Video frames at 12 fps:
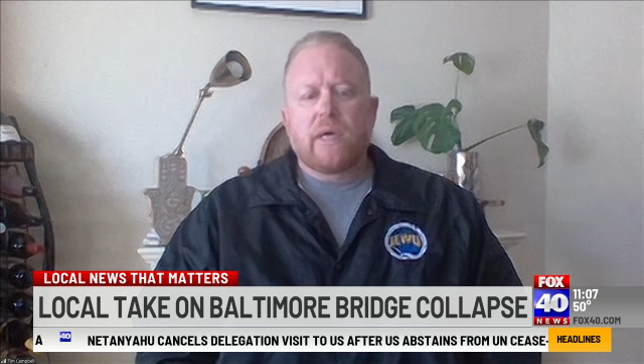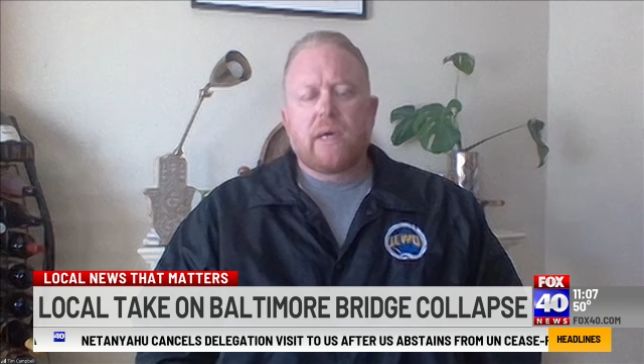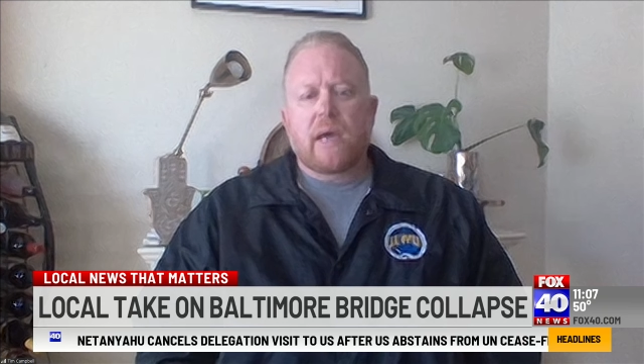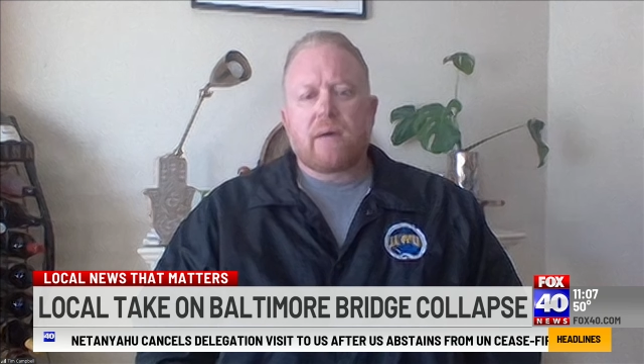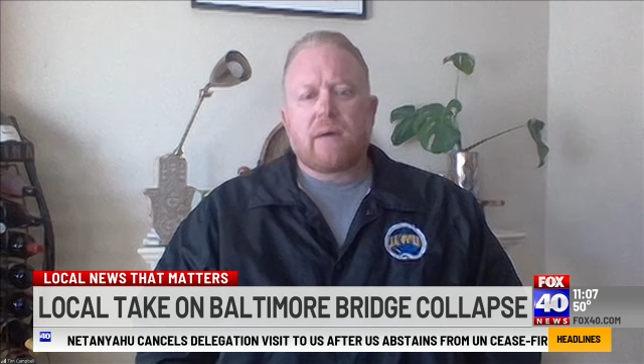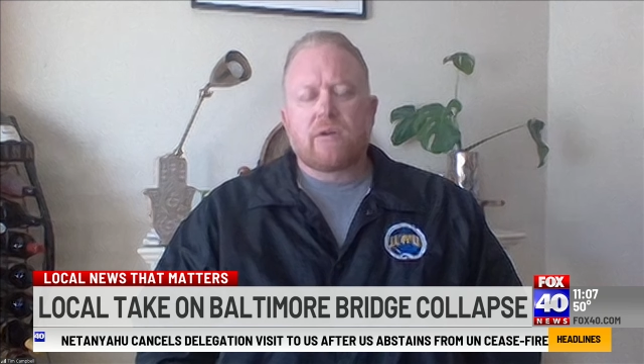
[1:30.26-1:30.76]

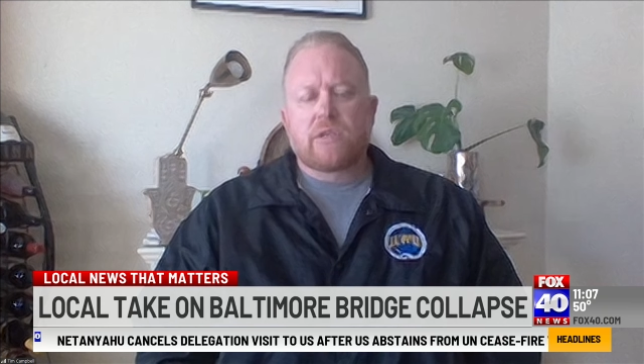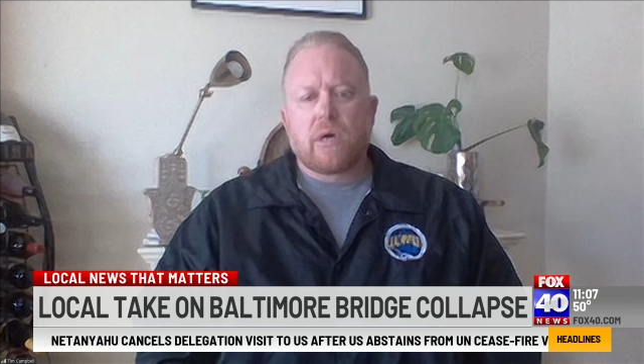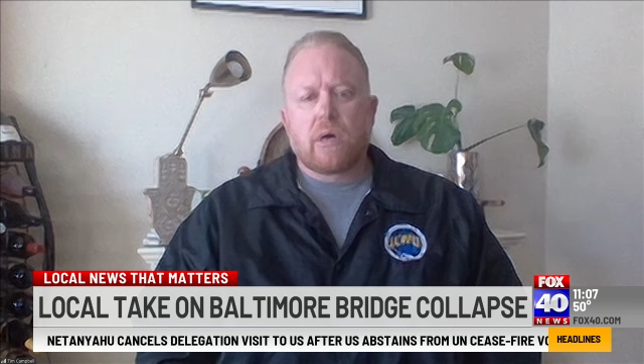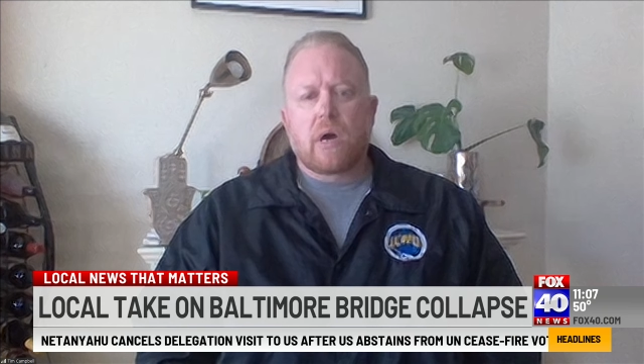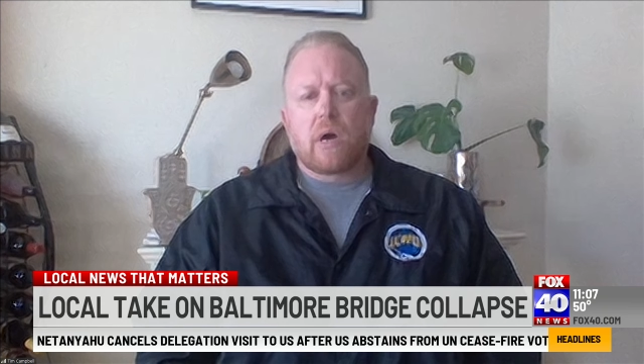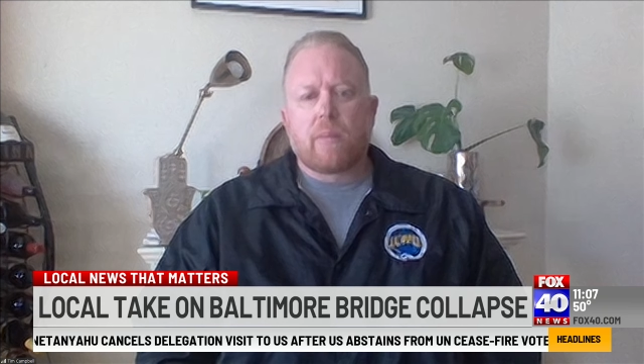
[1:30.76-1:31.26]
have a
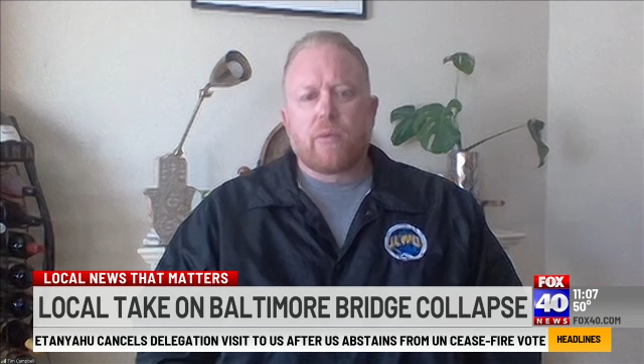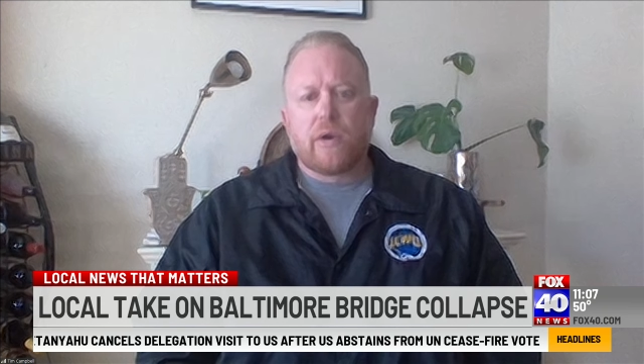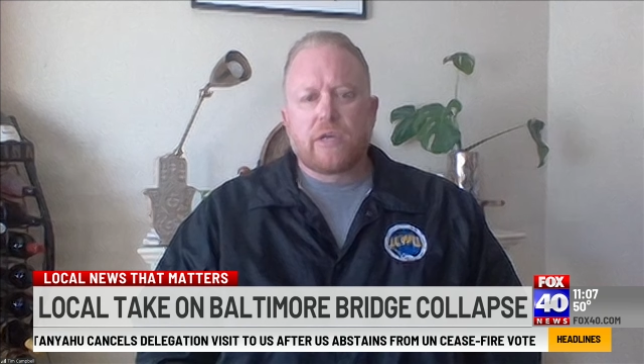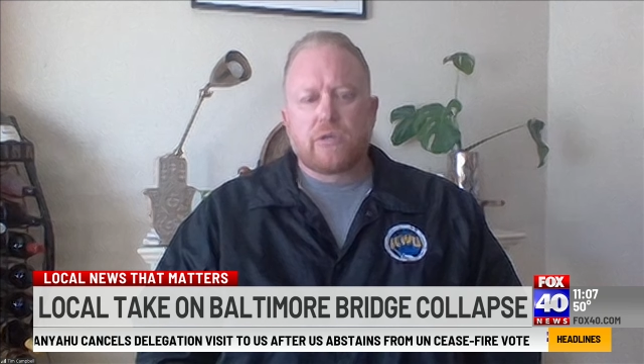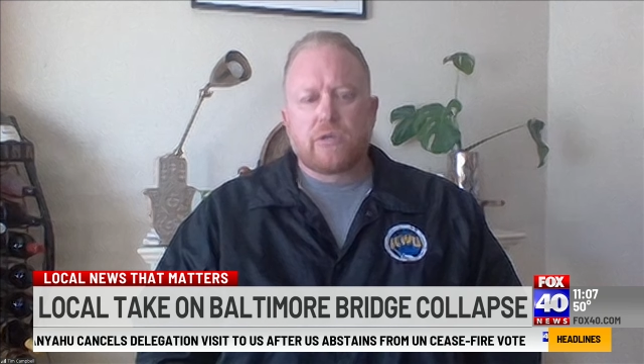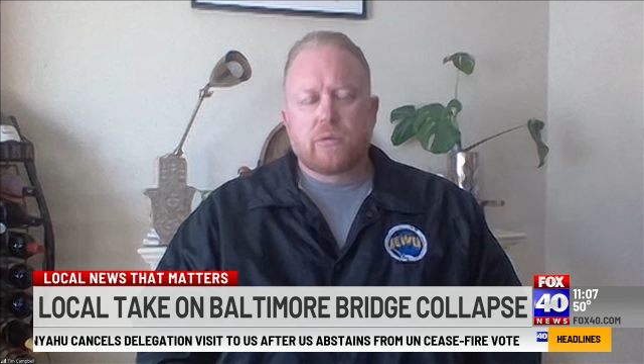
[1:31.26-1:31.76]
tug
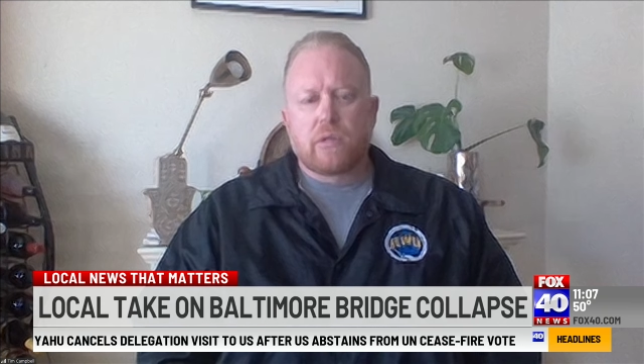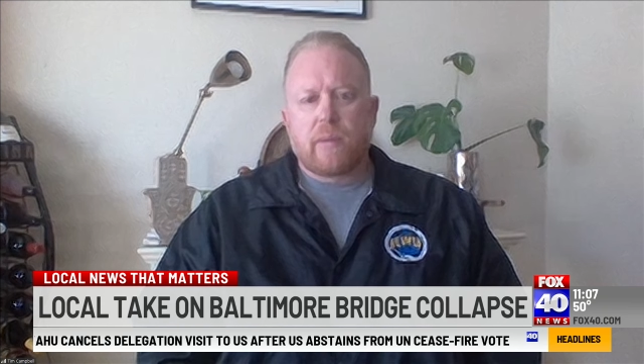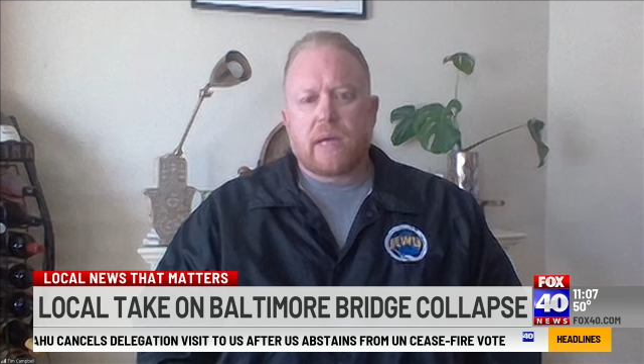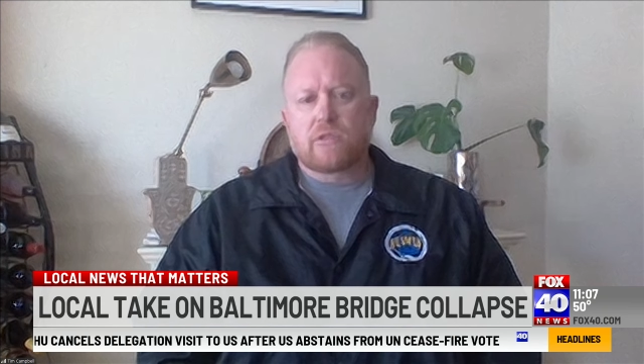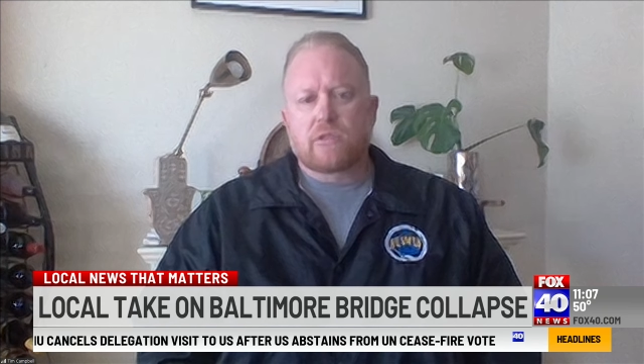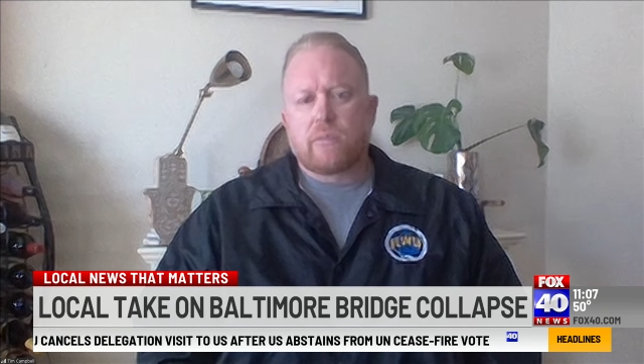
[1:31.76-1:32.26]
operation through the
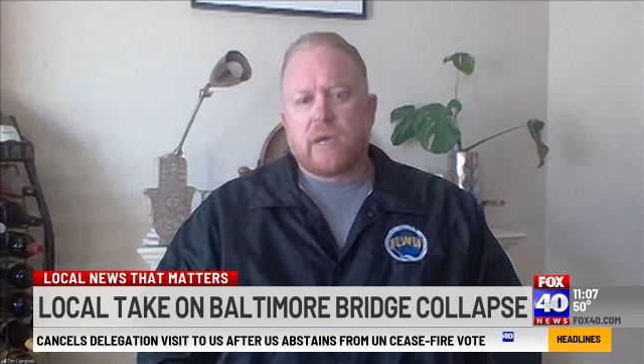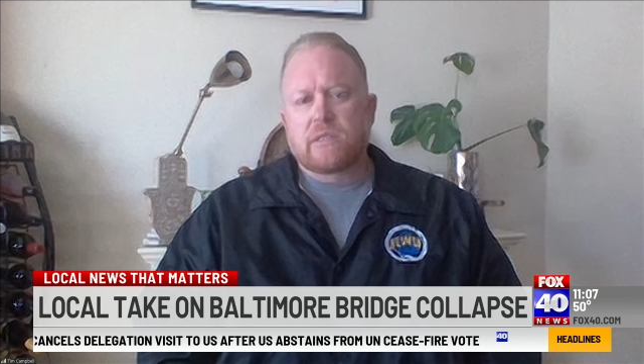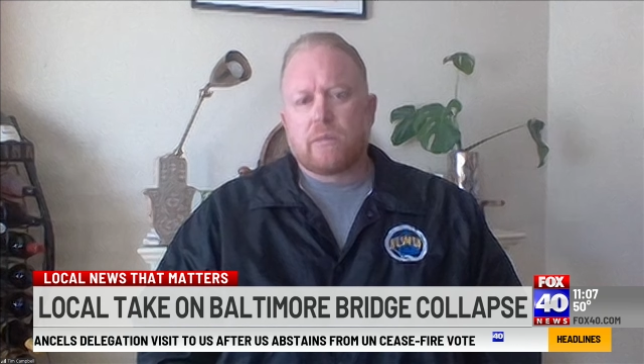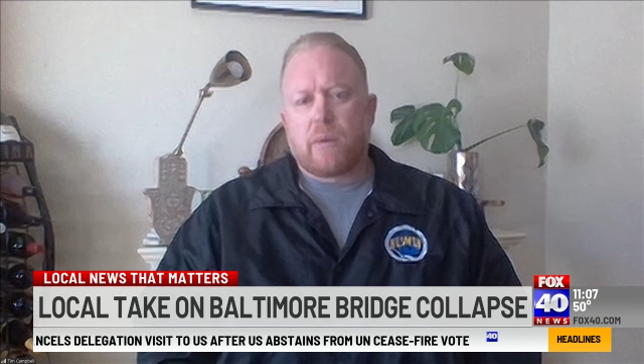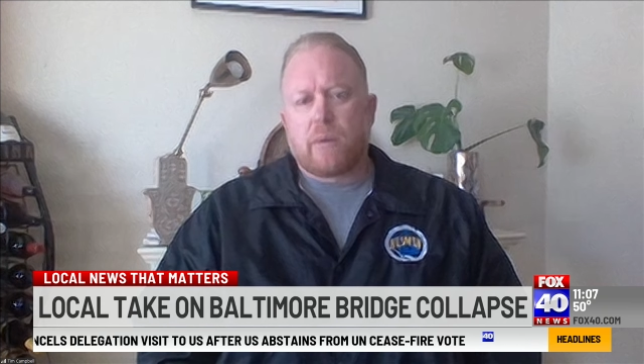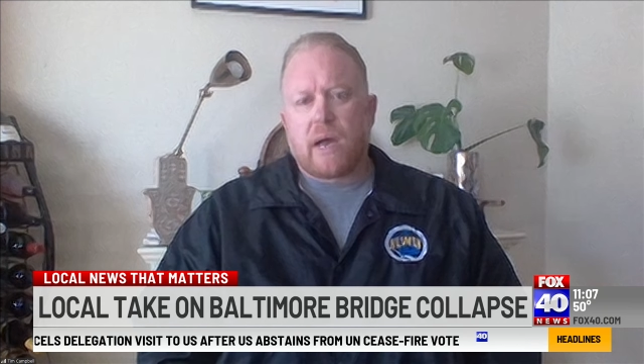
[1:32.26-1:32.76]
Master Mates
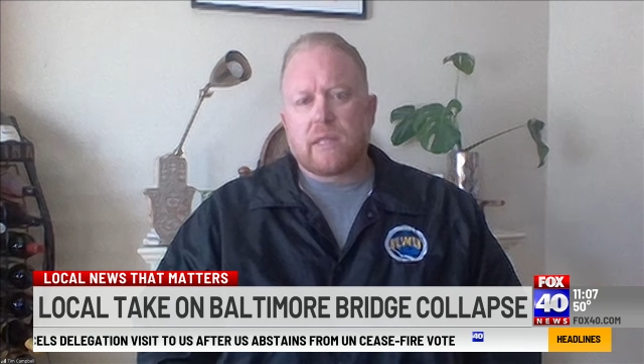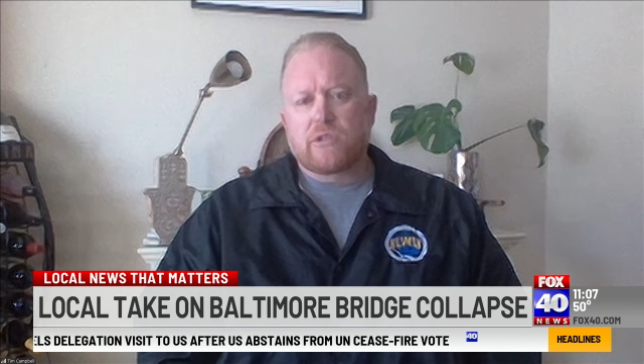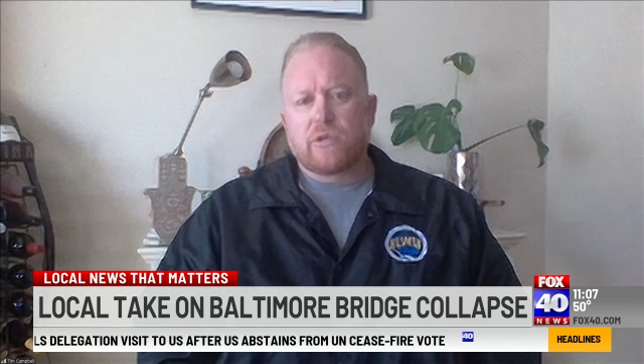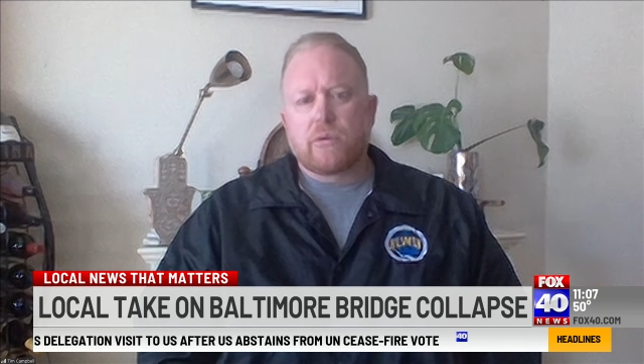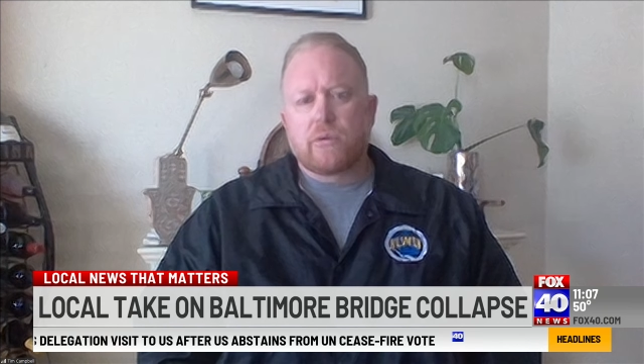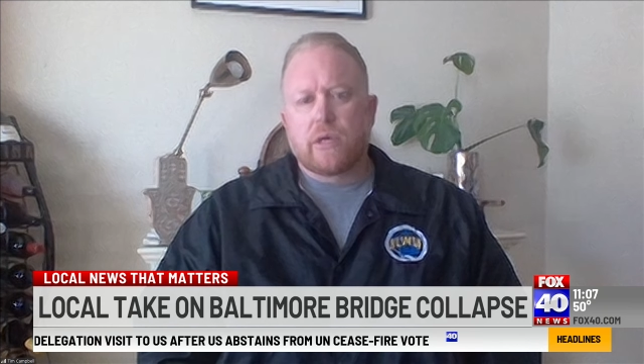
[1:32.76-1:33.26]
and Pilots
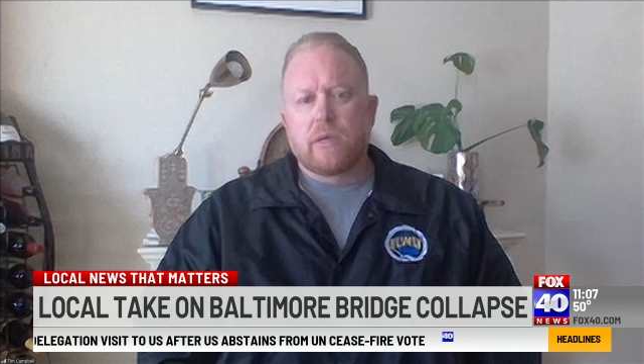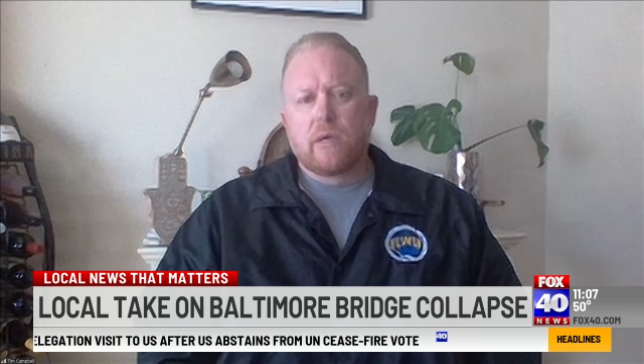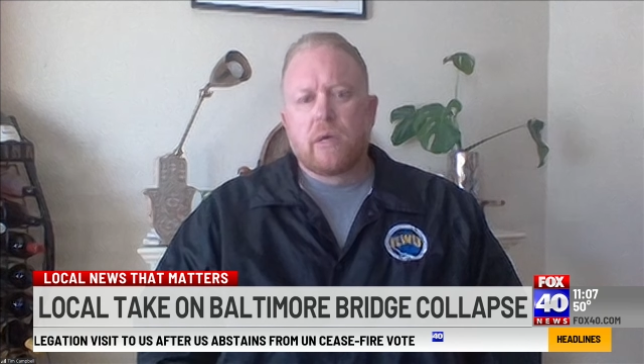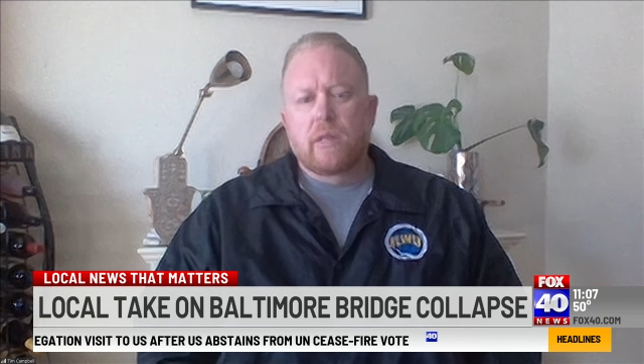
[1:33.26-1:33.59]
Union